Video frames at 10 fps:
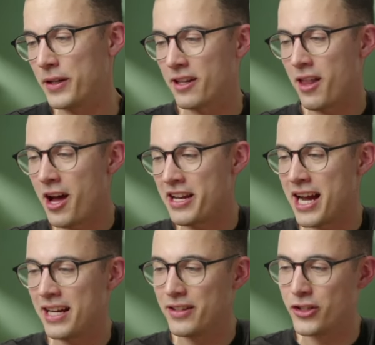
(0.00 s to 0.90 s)
But
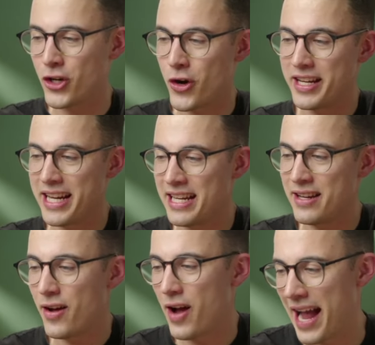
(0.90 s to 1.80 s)
Claudia joined
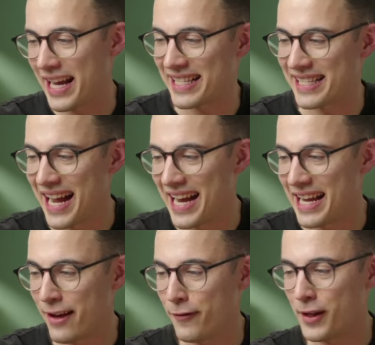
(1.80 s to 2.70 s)
in.
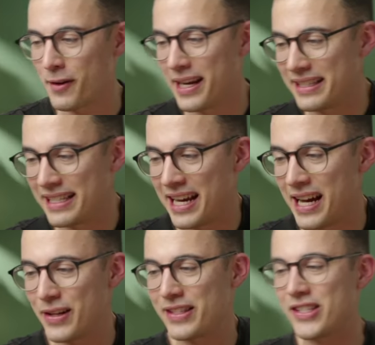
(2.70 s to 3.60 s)
Exciting.
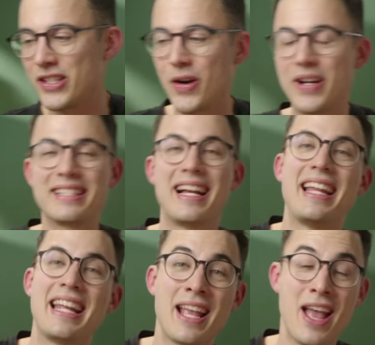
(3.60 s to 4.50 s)
Florencia, so
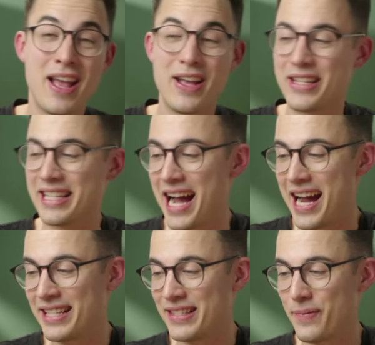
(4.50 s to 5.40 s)
exciting.
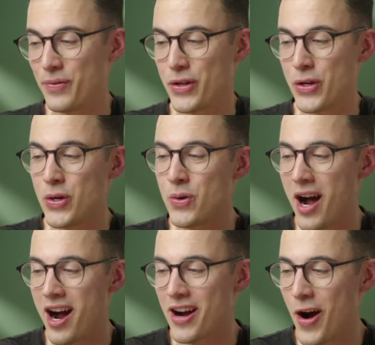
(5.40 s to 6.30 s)
Guys, you
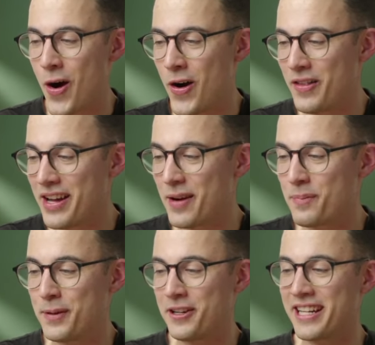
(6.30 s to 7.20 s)
are all
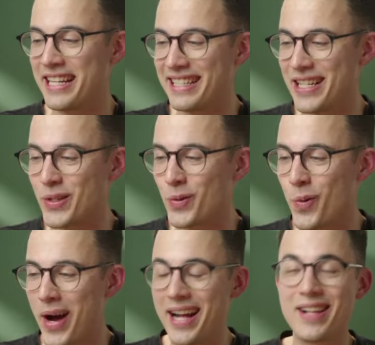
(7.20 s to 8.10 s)
there. Birgit as
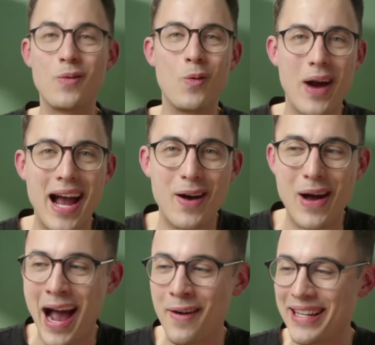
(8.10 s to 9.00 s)
well.
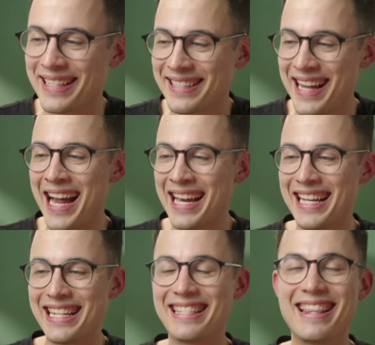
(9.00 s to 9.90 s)
Wow, how
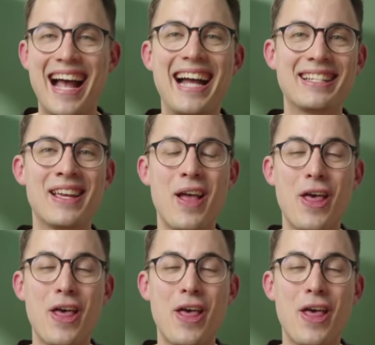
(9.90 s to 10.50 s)
exciting is that?